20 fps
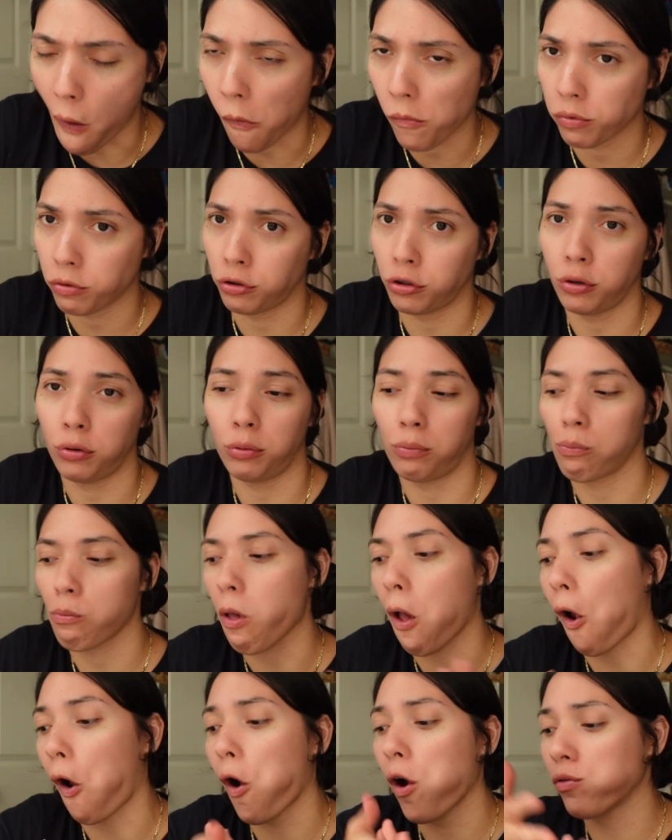So,
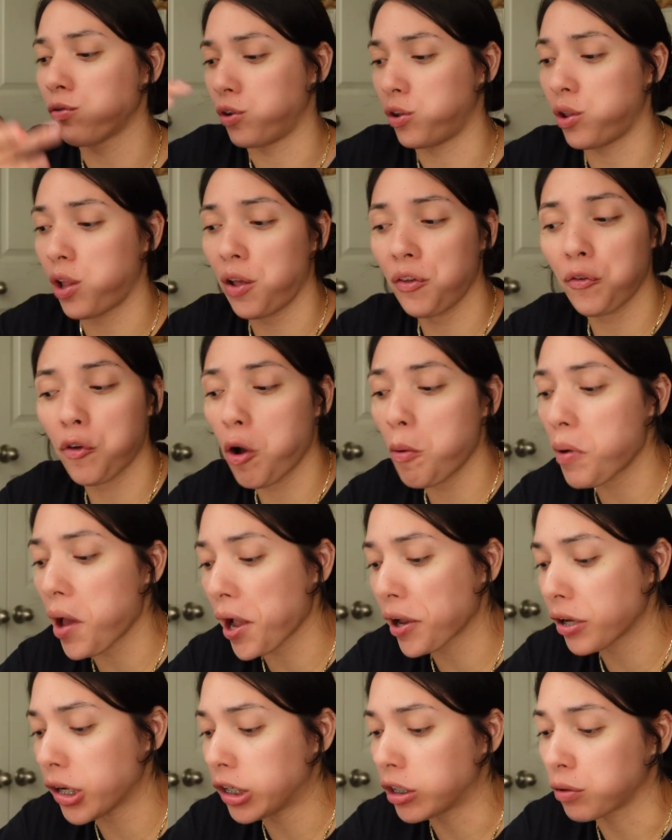okay, let's go
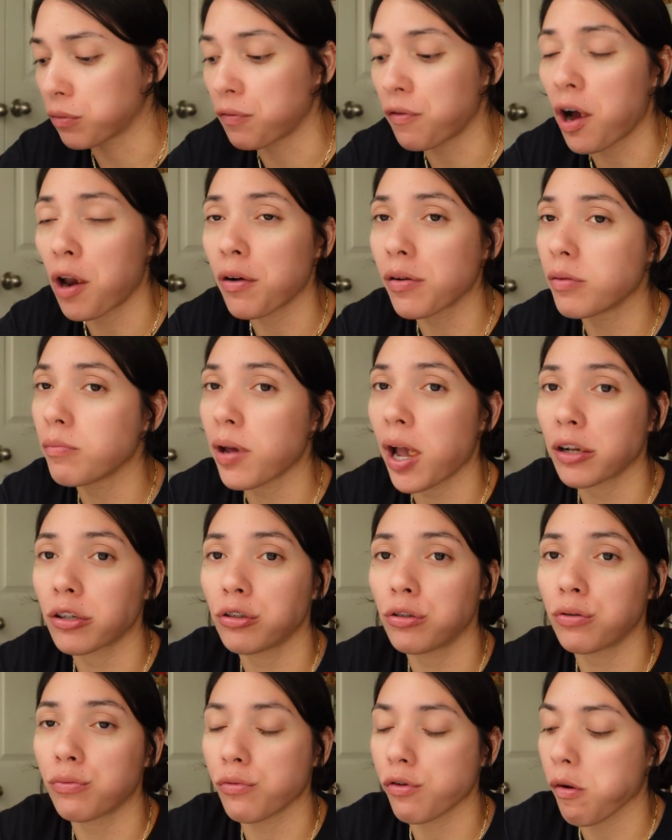back in and follow him back
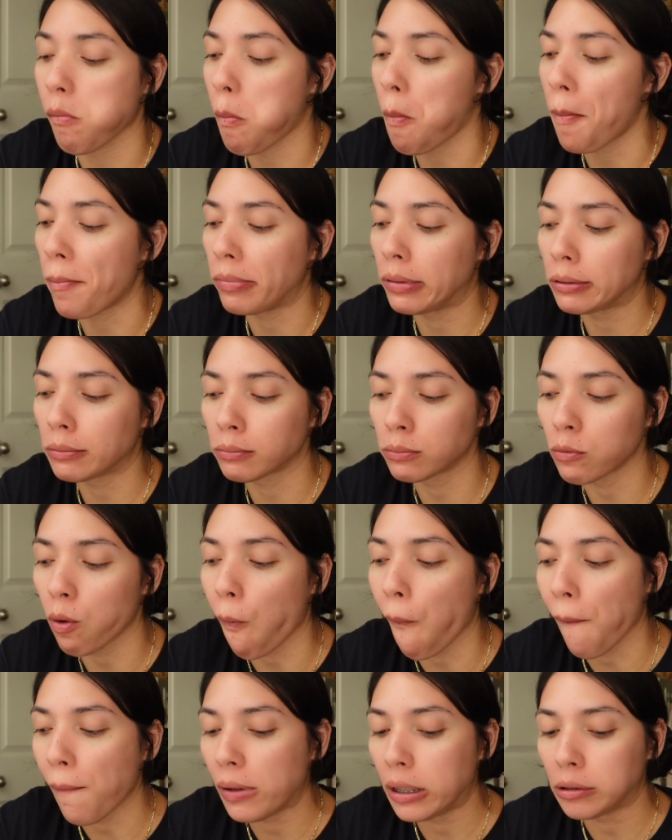to the room.
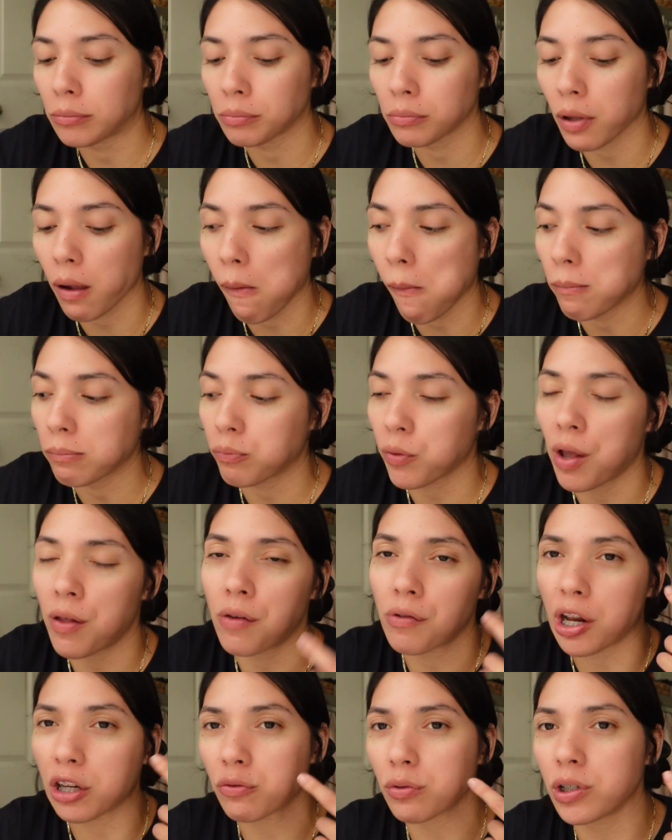
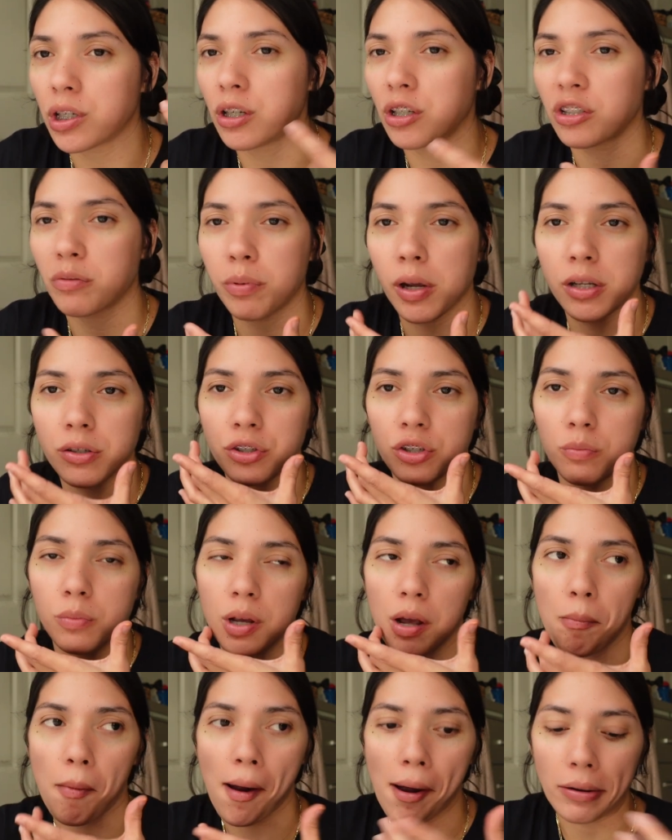And that's when he explained to me
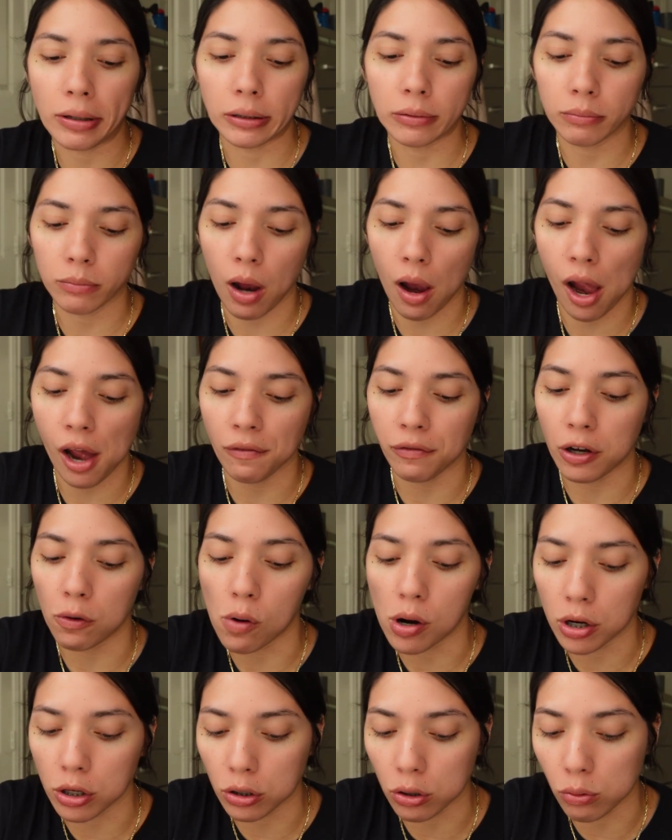about if I
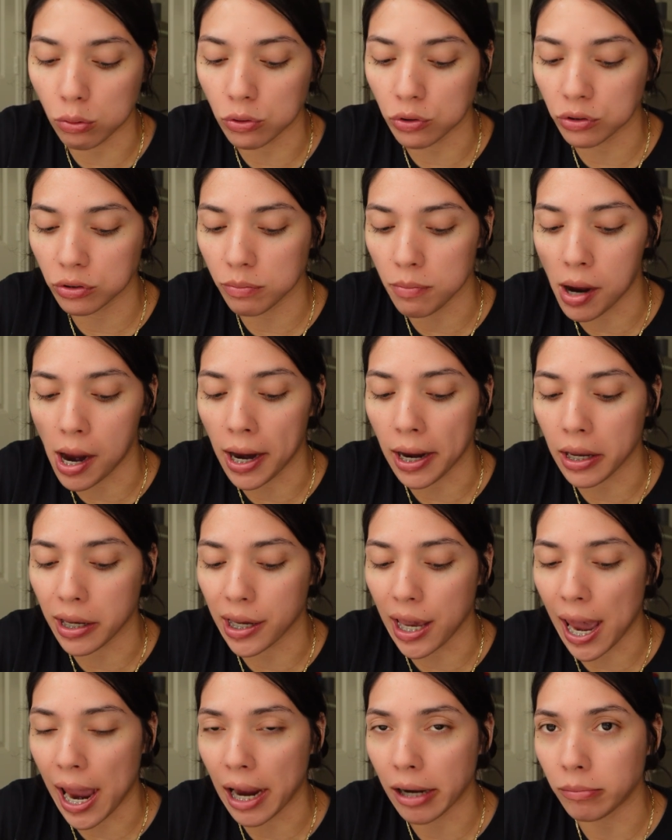want to close my
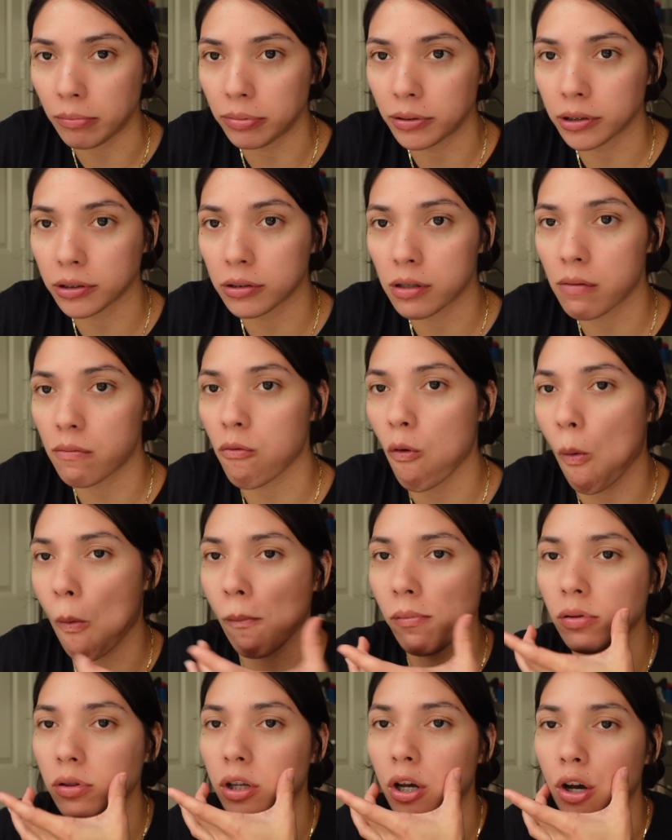gaps.
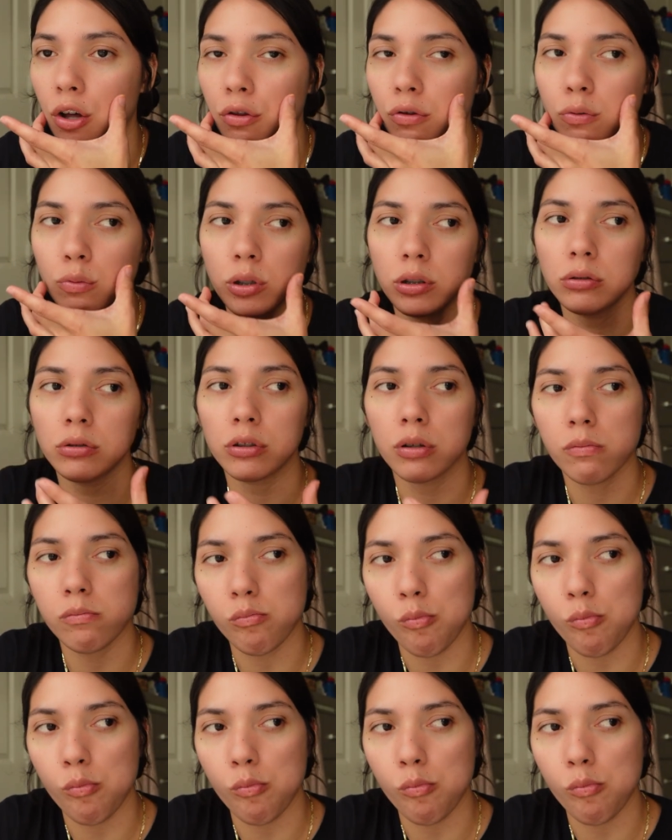The other ones.